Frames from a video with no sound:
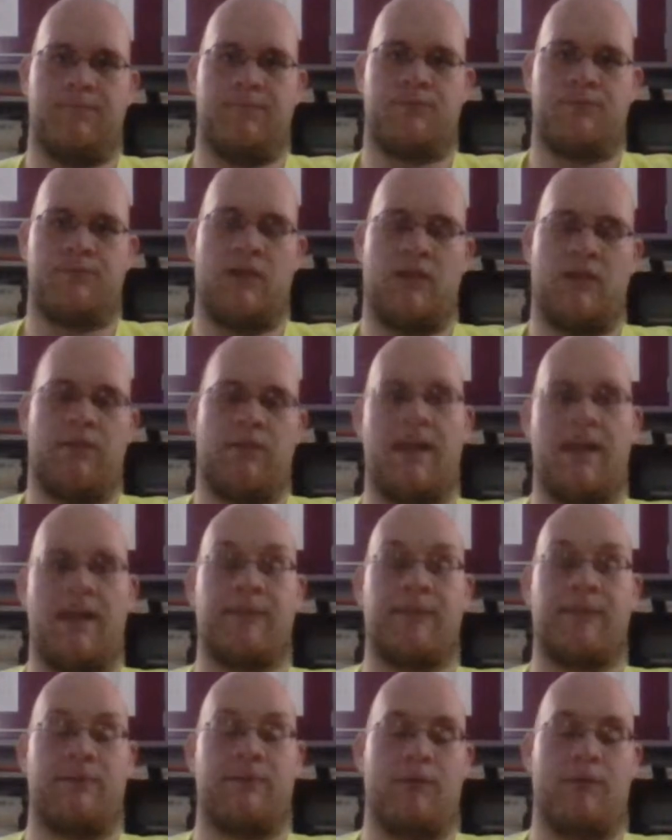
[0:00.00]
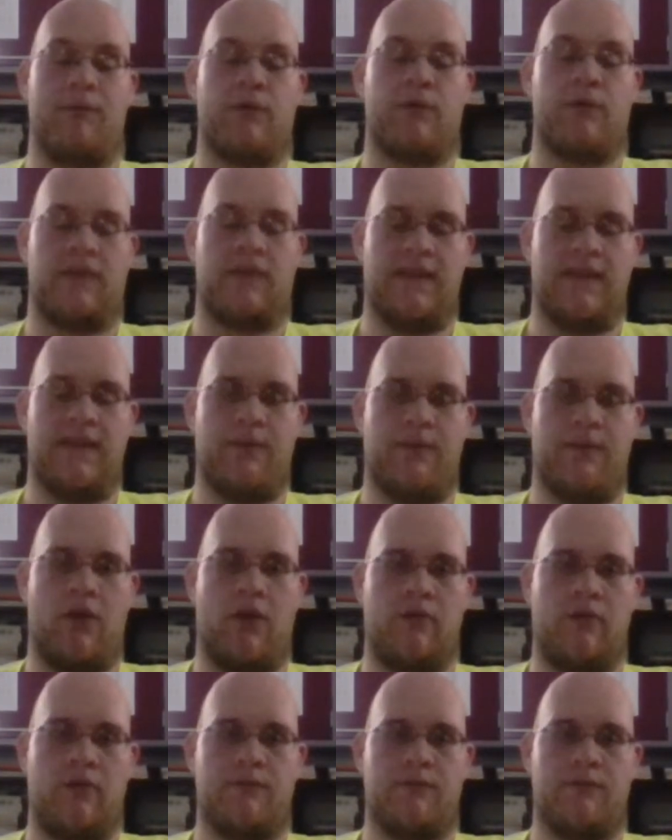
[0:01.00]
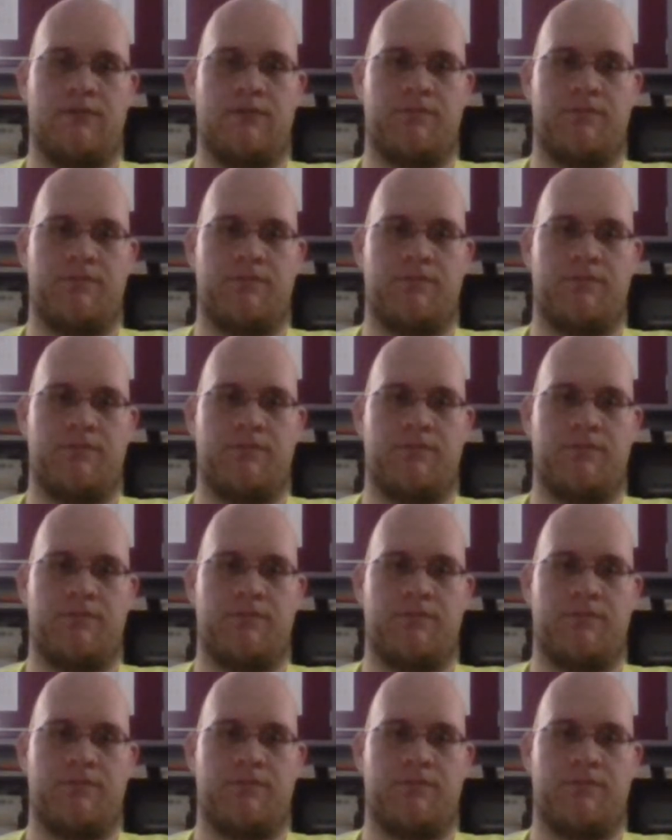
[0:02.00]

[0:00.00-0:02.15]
Well, I could put most of them on